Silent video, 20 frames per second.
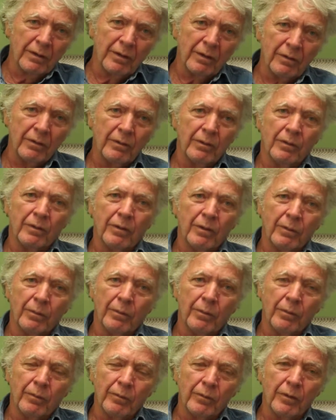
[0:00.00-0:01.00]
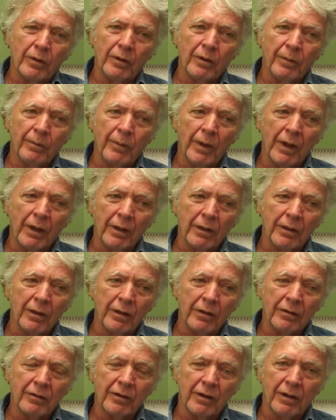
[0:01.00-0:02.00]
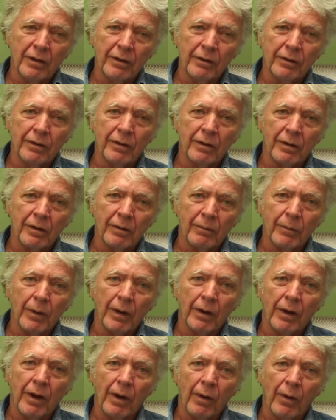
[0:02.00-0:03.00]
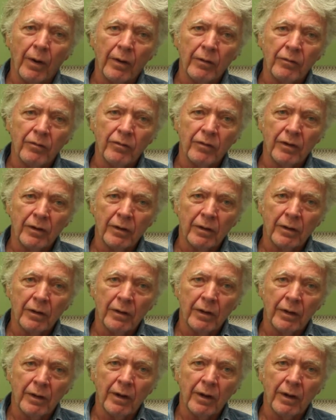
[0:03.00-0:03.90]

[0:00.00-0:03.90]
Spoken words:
to make things clearer about how I feel